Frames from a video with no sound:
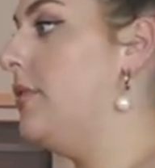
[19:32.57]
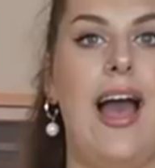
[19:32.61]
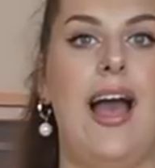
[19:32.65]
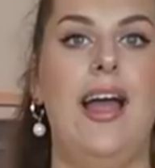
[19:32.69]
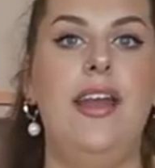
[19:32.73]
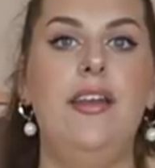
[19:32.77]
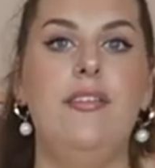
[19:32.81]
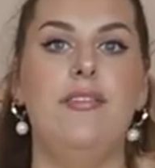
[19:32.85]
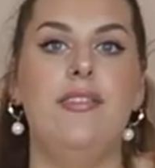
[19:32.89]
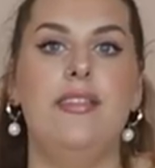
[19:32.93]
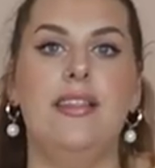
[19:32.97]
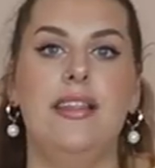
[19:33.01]

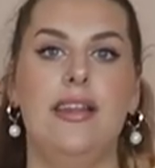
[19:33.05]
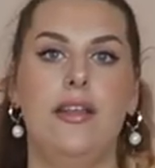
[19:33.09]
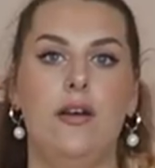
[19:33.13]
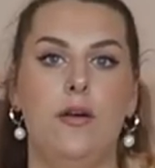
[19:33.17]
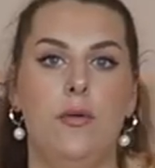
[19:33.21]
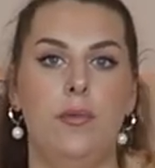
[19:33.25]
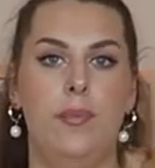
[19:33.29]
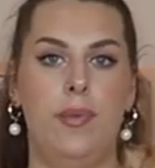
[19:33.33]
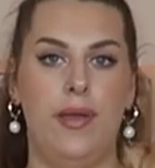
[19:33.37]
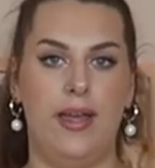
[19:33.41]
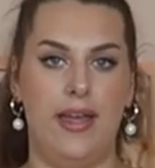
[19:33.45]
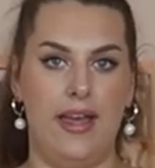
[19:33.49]
Kind of a
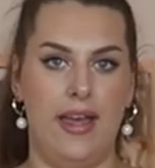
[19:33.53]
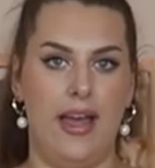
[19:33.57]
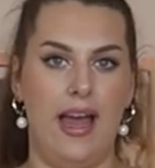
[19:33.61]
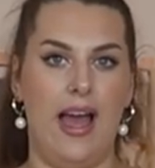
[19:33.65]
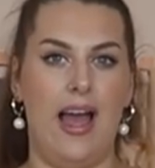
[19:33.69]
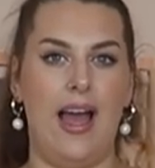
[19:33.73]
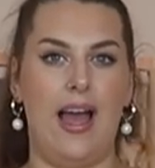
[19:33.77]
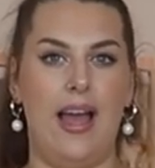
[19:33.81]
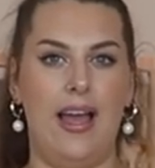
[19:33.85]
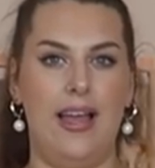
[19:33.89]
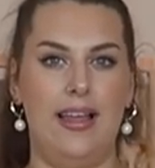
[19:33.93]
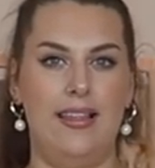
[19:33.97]
little bit
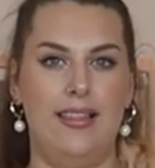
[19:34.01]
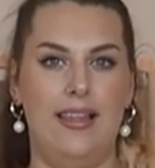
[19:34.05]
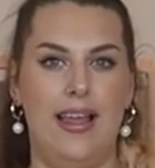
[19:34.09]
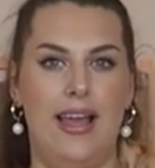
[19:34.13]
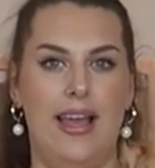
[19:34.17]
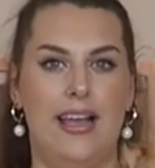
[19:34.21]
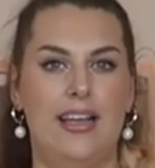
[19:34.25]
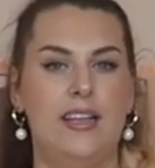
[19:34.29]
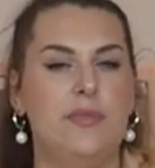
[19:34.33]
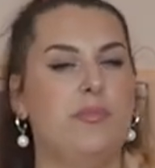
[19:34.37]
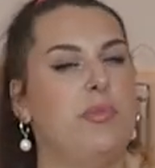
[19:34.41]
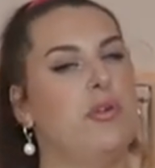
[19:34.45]
high
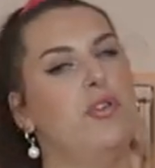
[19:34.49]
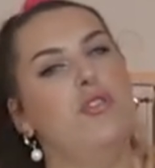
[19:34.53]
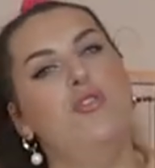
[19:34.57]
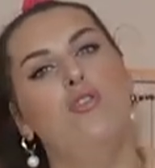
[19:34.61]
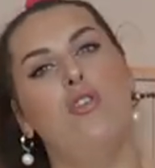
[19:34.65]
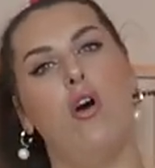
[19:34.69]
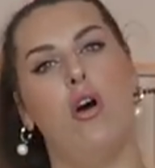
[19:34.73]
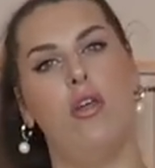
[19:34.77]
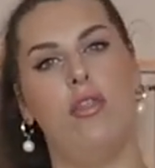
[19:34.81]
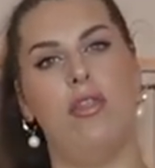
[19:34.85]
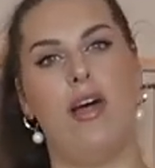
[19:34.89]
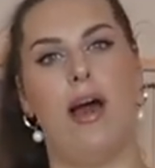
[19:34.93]
legs, but not